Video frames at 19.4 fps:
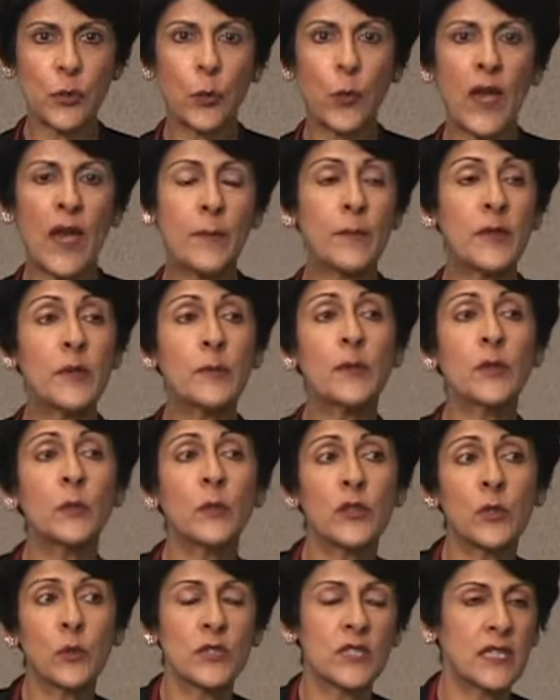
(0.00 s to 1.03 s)
where people
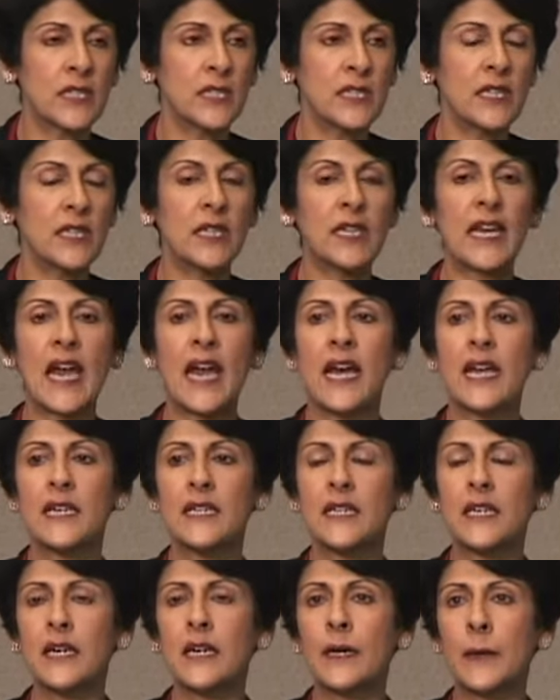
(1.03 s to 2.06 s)
with OCD
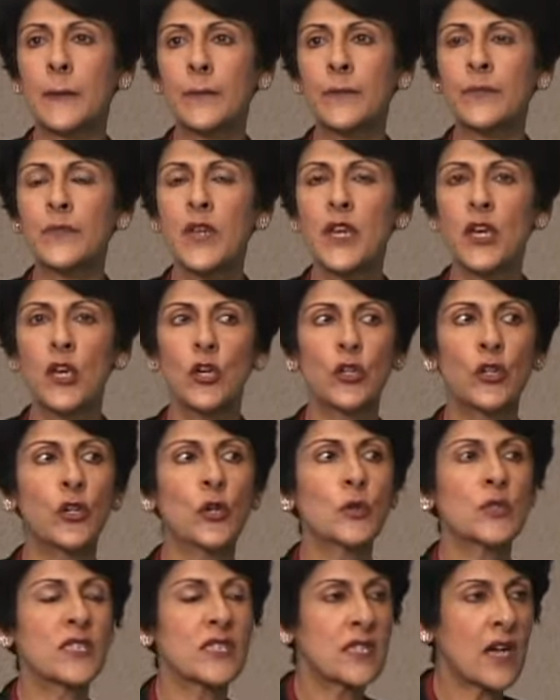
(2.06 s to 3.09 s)
can, uh, you
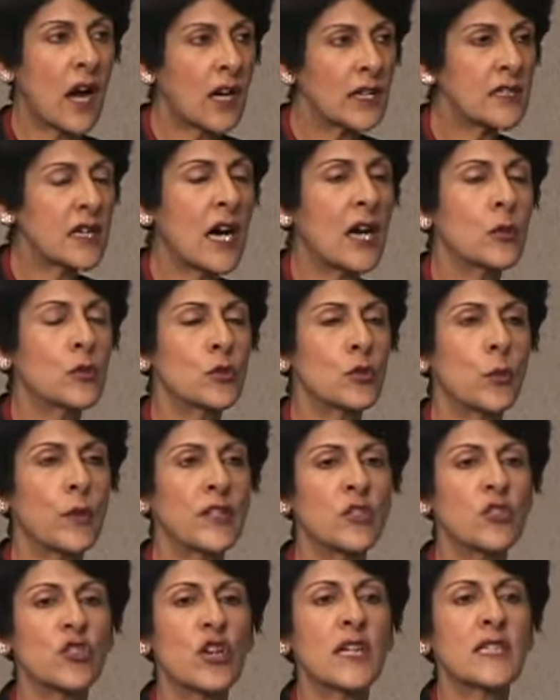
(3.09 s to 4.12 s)
know, start out
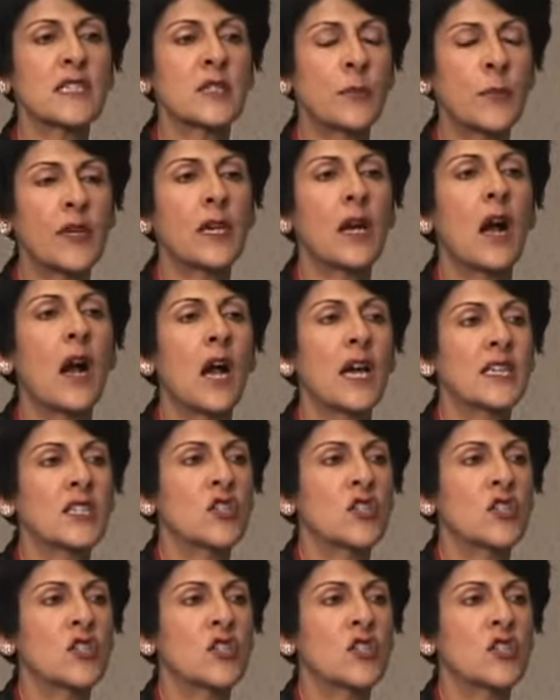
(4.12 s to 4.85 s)
with just being high